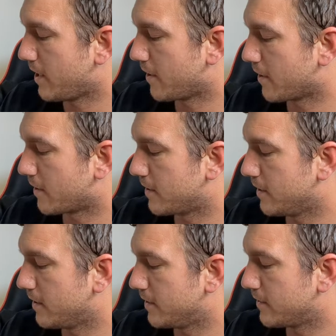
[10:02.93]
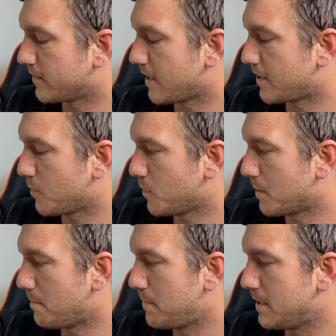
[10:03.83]
here because I don't want to
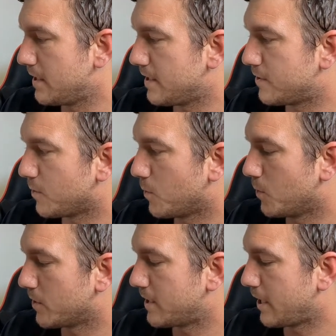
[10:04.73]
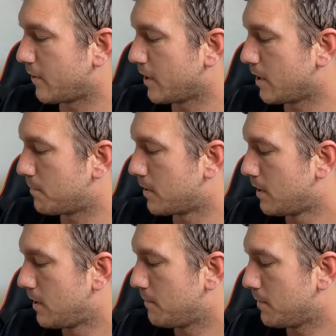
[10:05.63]
bend it or tear it up.
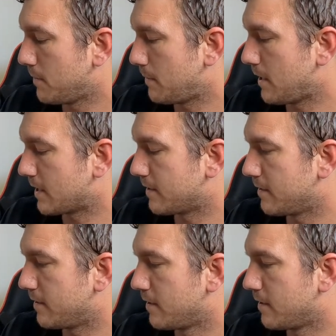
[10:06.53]
But maybe I can